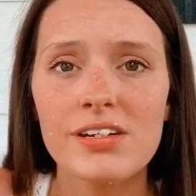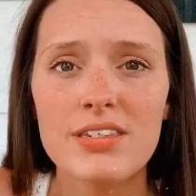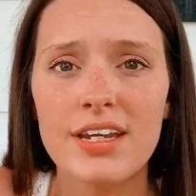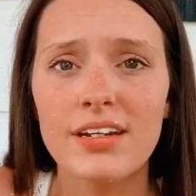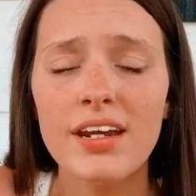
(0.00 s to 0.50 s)

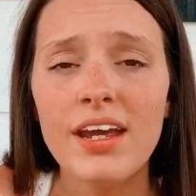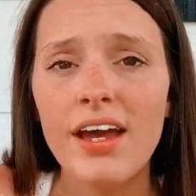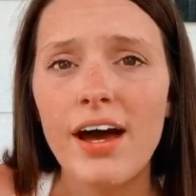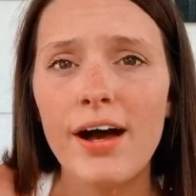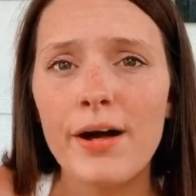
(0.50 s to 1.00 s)
and
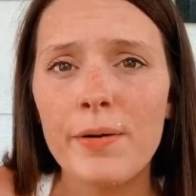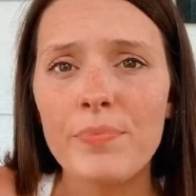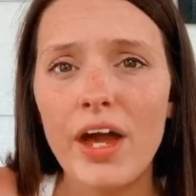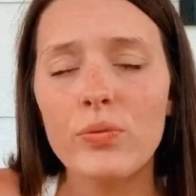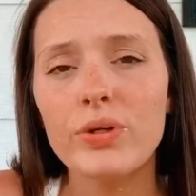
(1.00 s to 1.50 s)

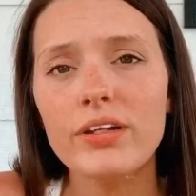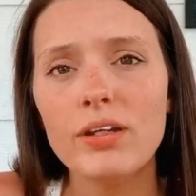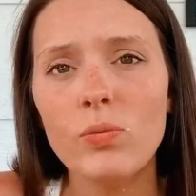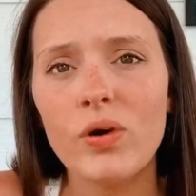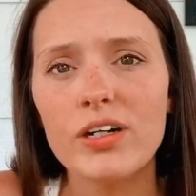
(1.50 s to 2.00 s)
I really
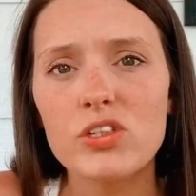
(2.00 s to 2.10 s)
want